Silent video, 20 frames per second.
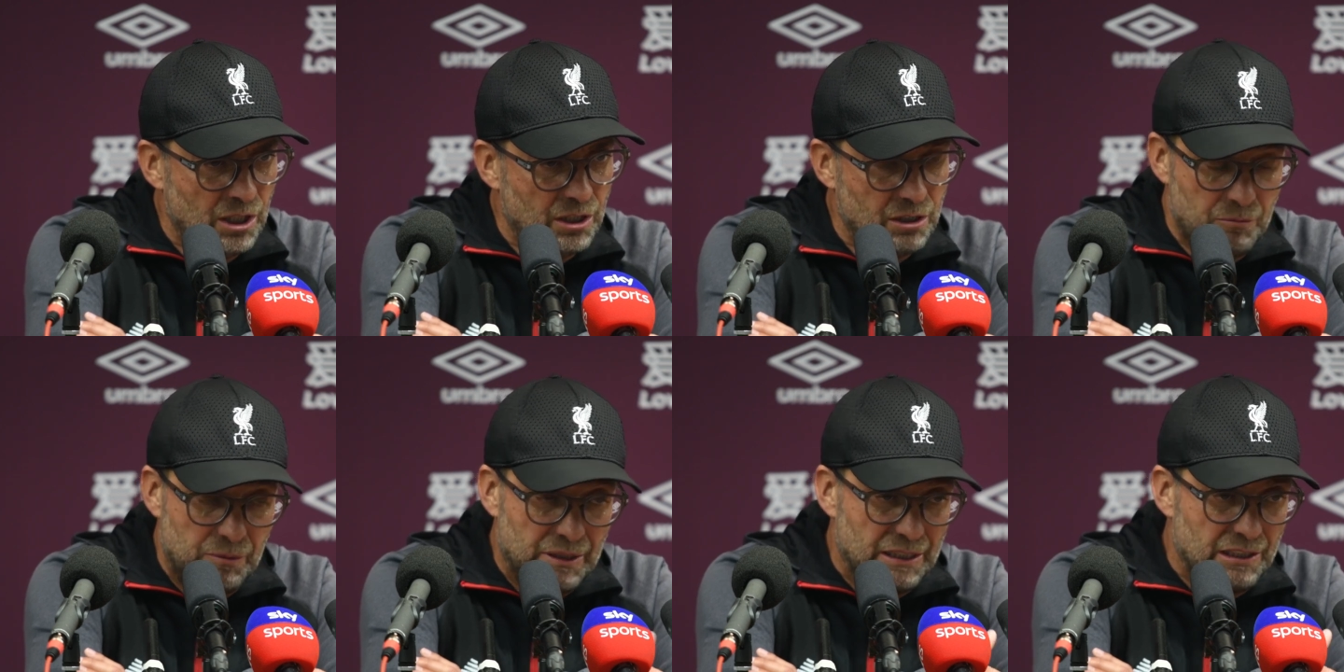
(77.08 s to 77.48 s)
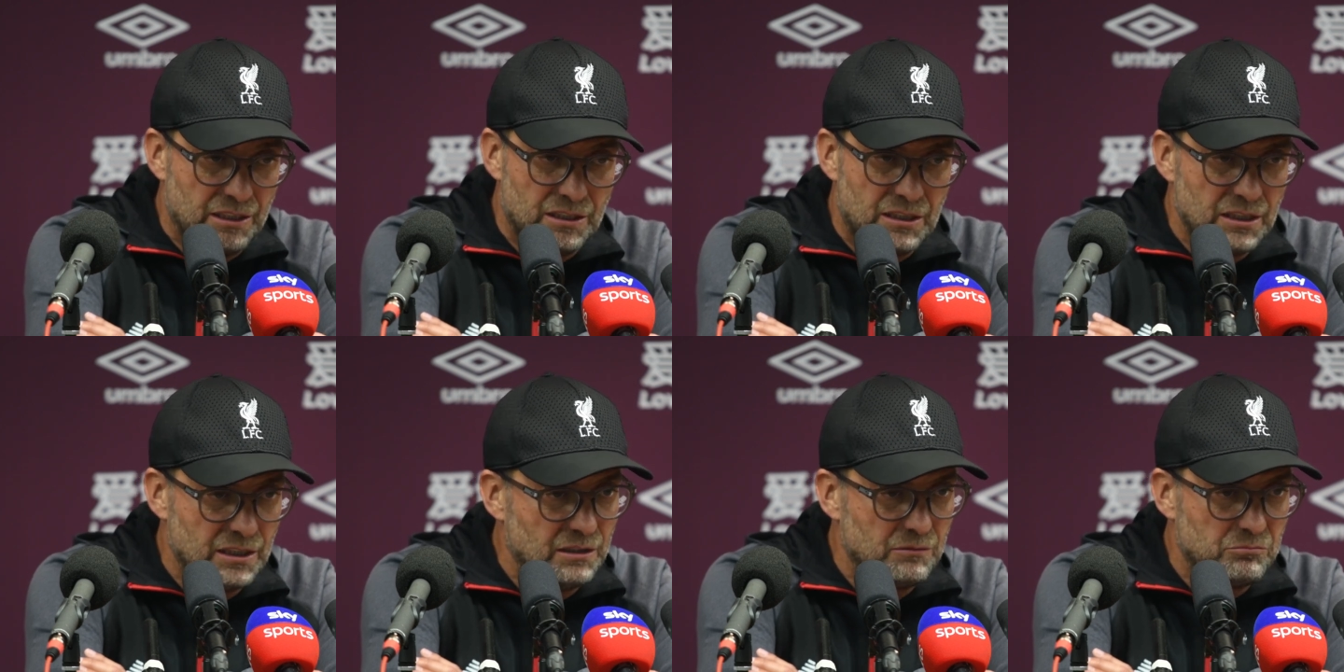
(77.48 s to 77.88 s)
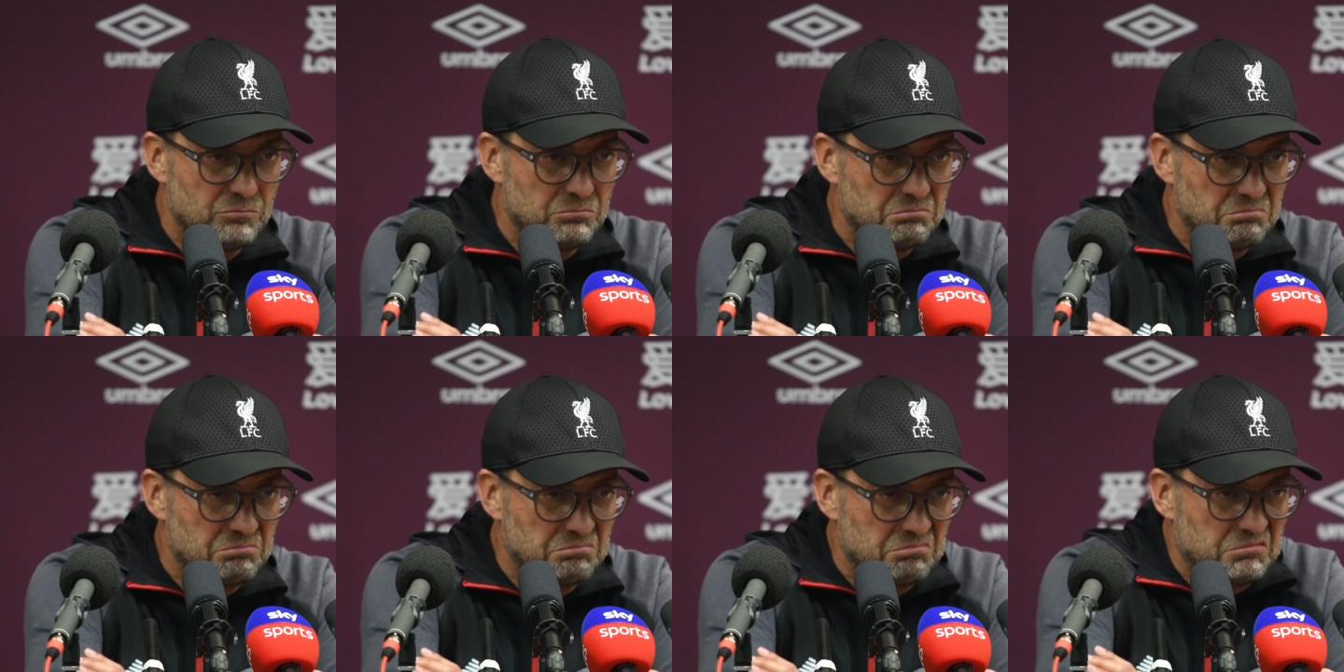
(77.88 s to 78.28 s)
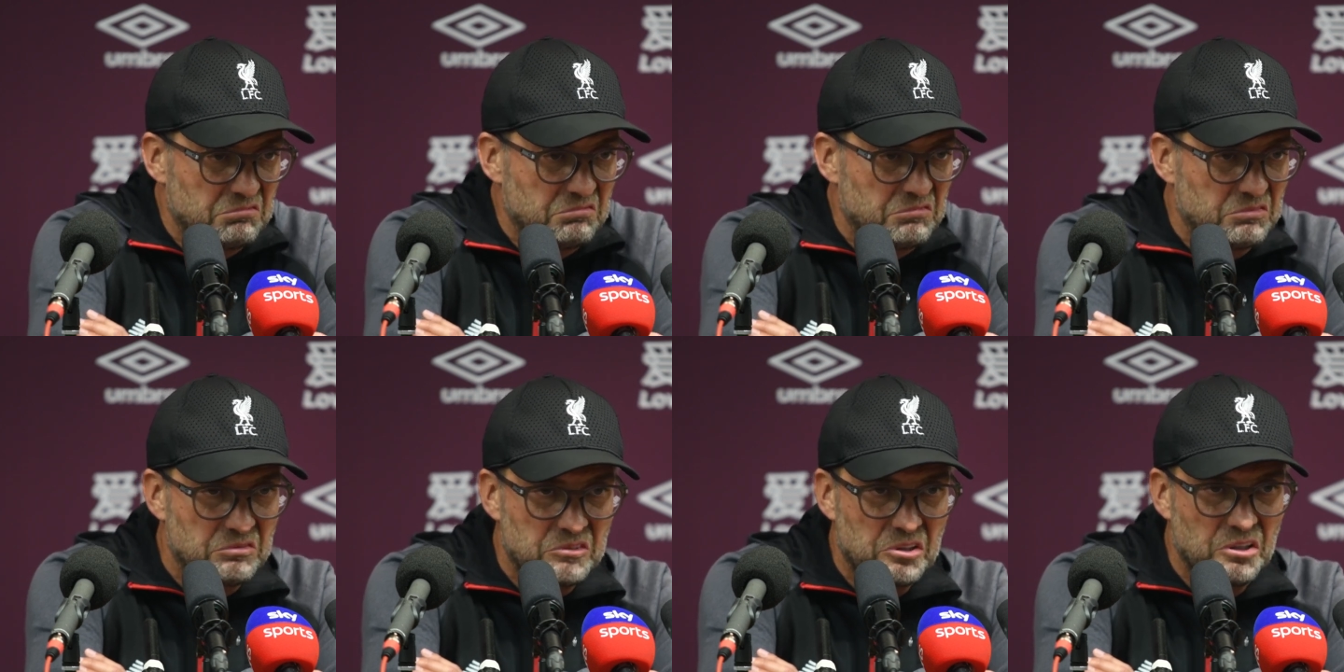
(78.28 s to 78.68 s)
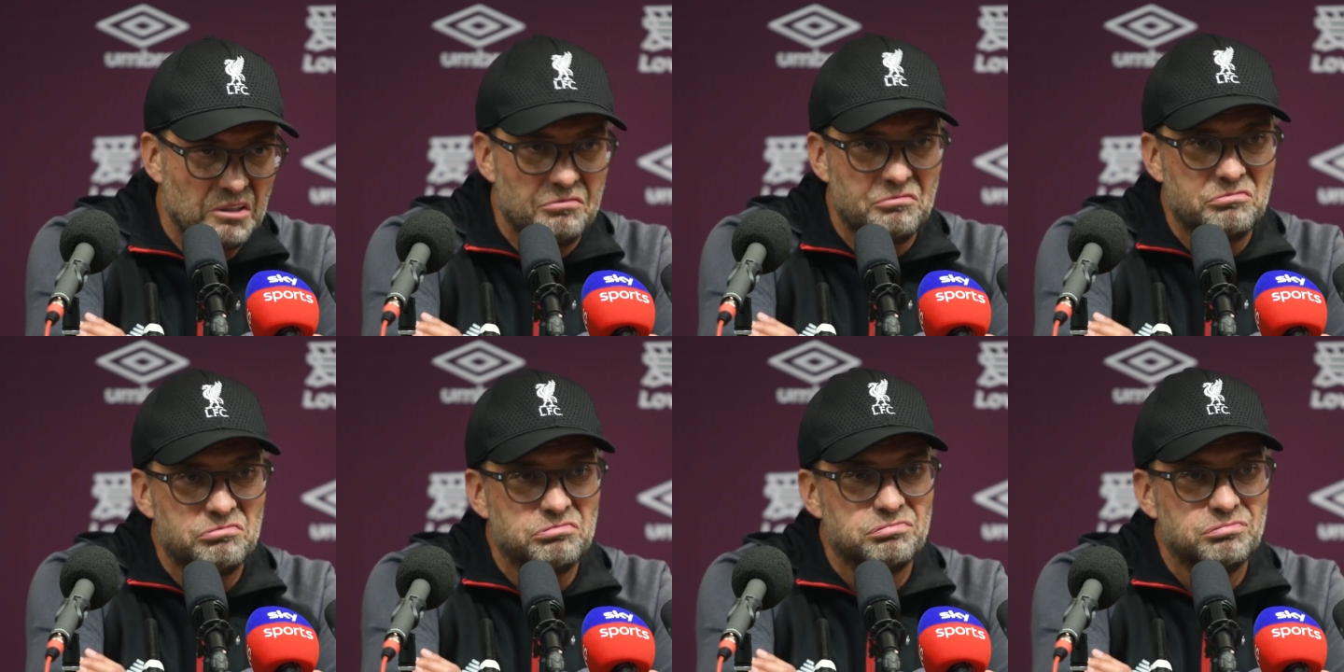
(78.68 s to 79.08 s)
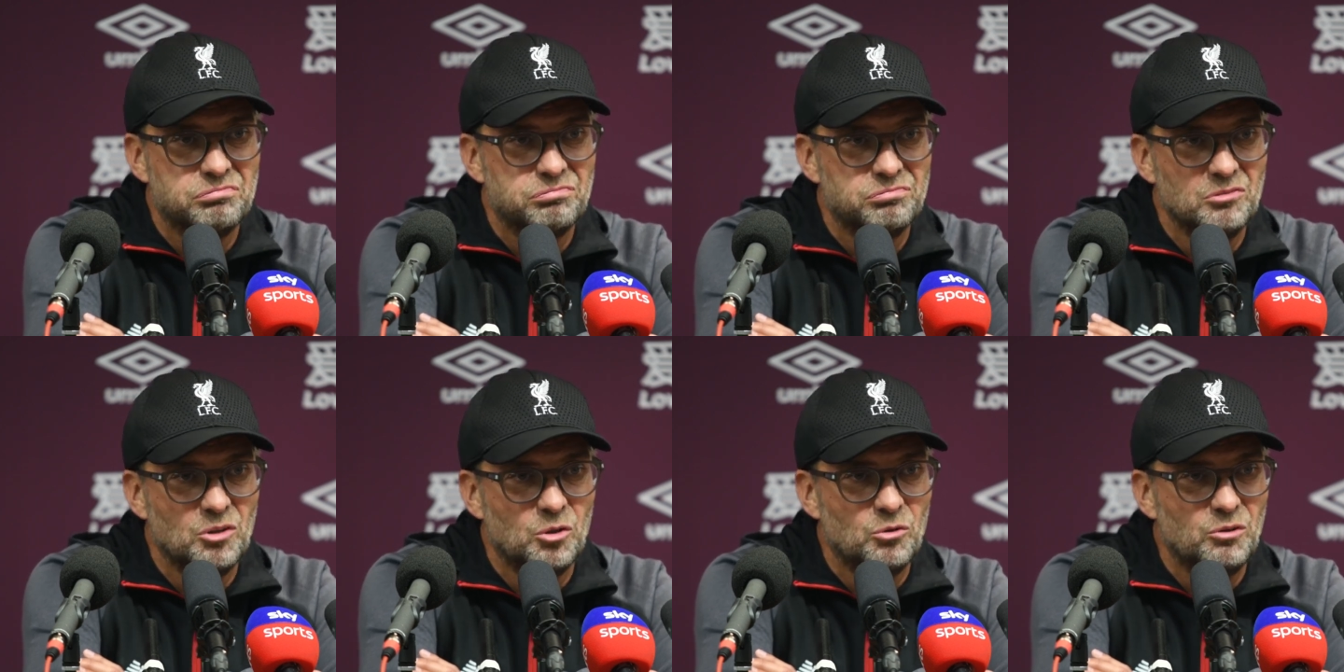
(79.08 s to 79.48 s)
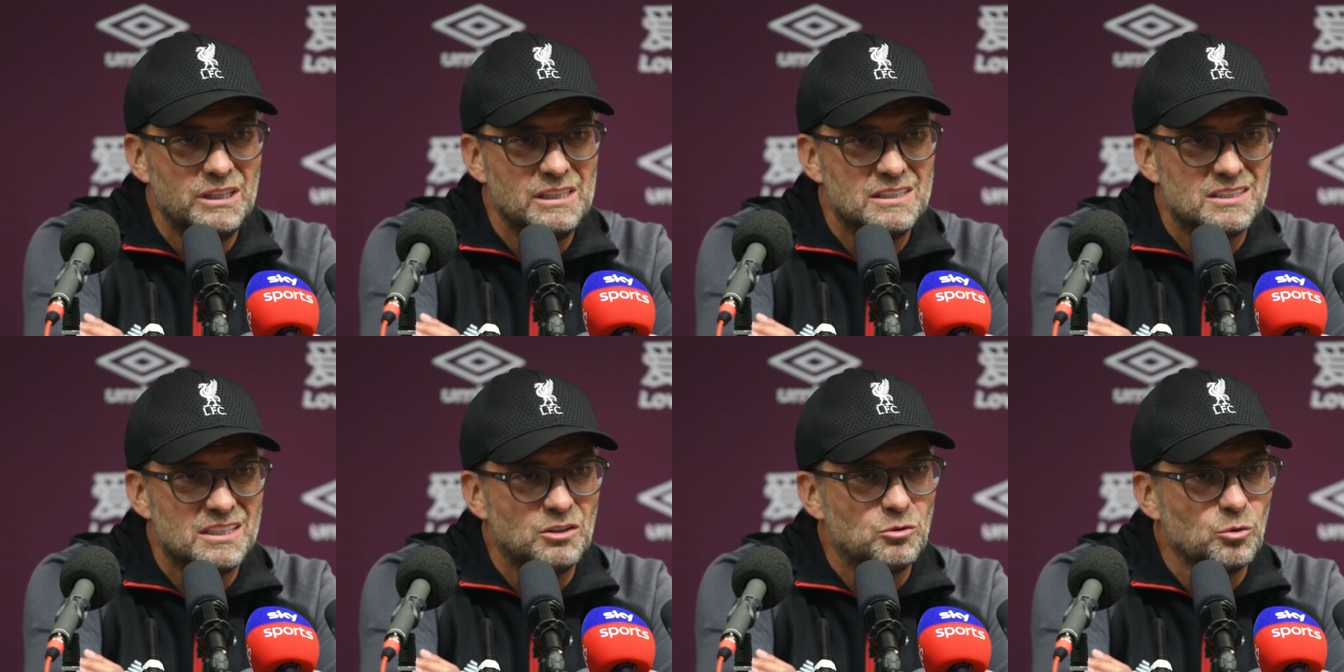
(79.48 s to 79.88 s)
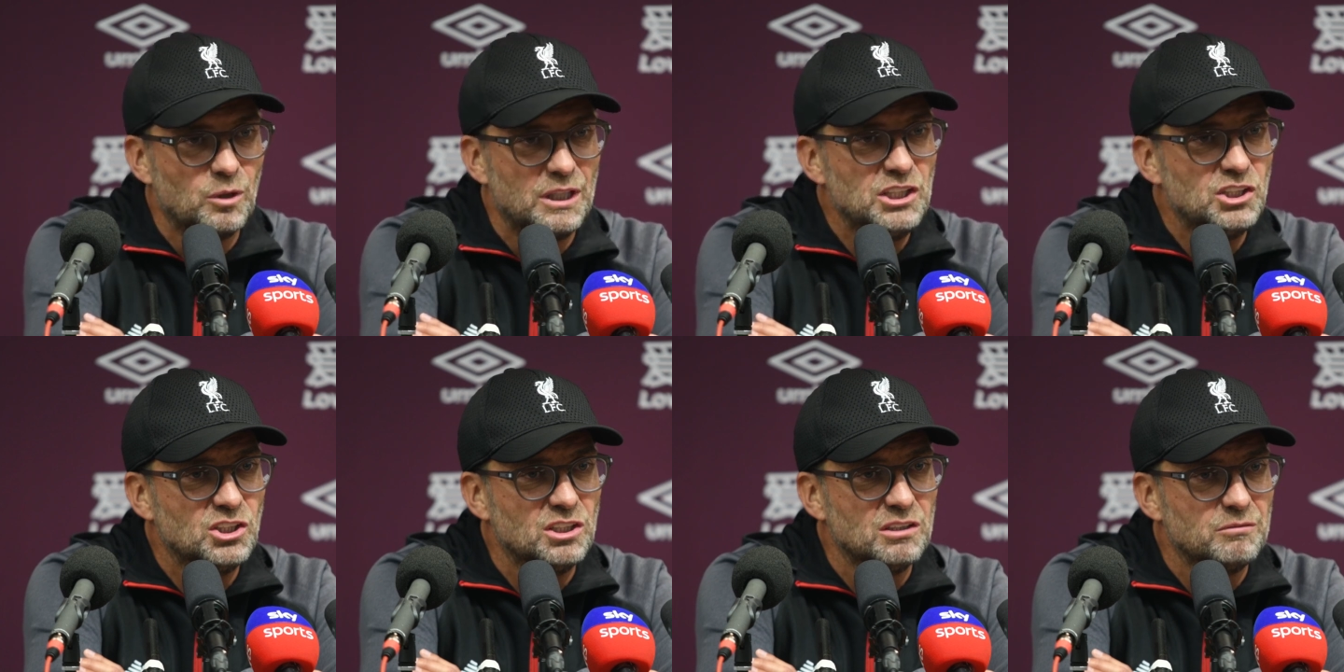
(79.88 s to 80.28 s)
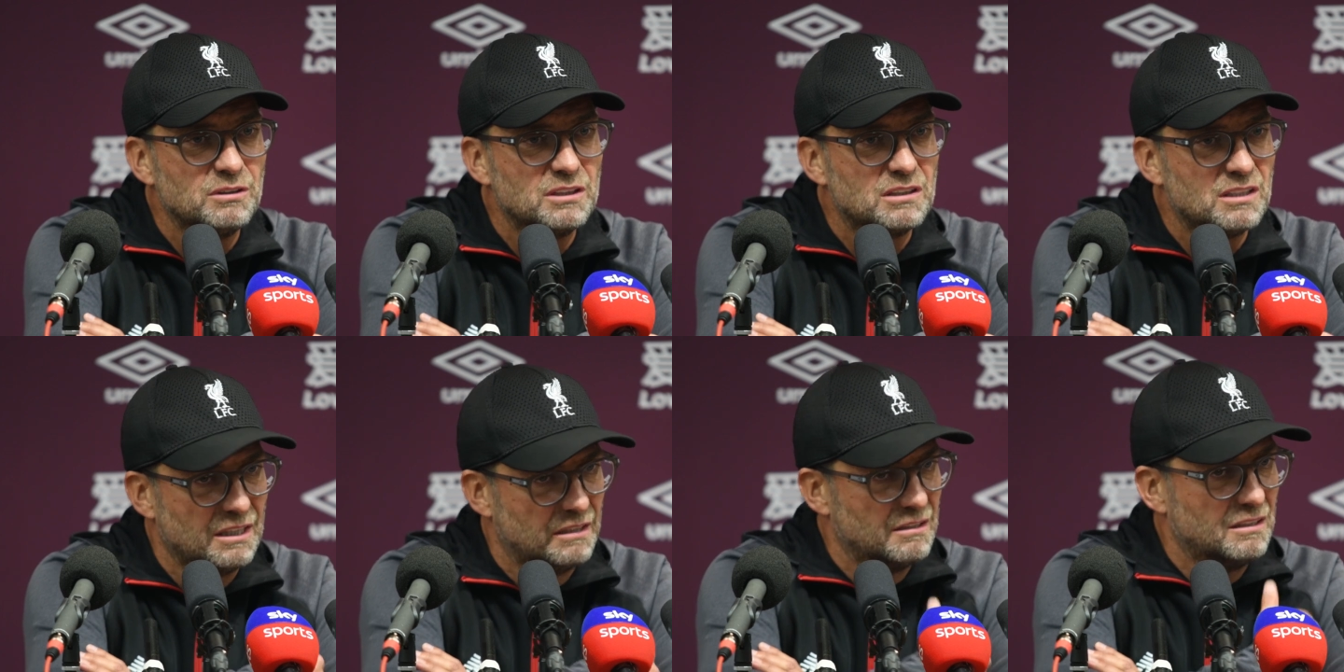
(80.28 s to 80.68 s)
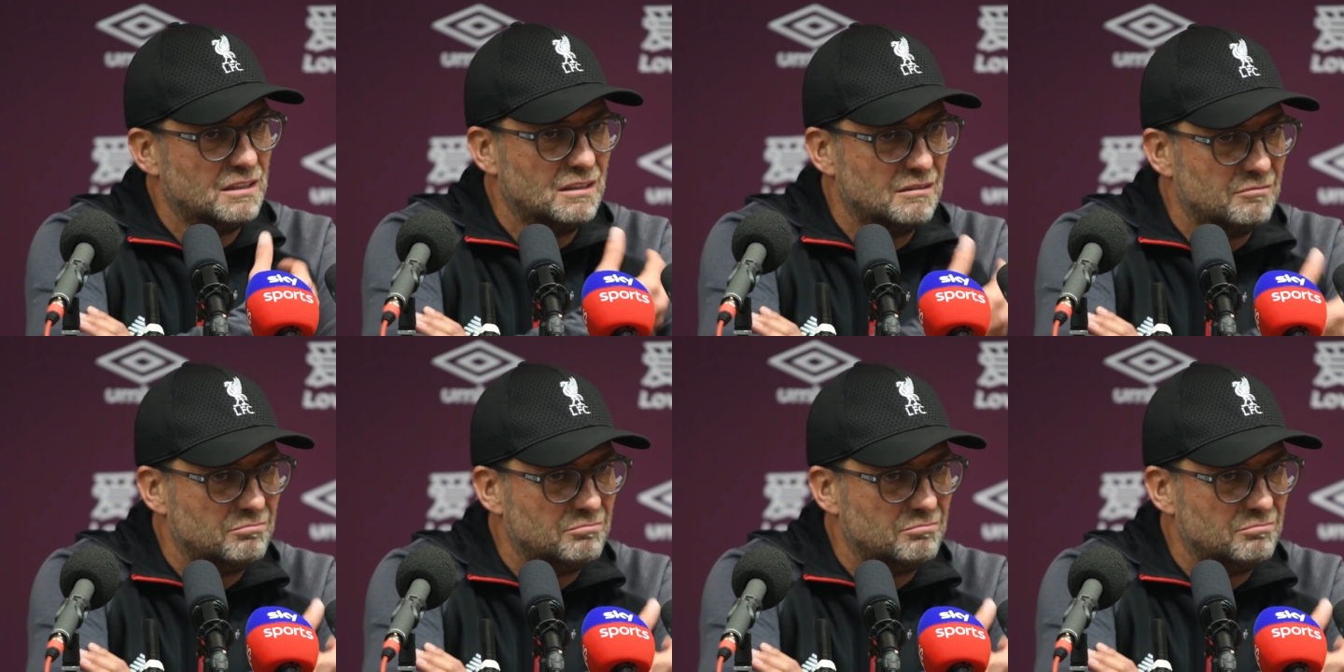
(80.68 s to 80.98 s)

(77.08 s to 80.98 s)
immediately, you have no real situation which can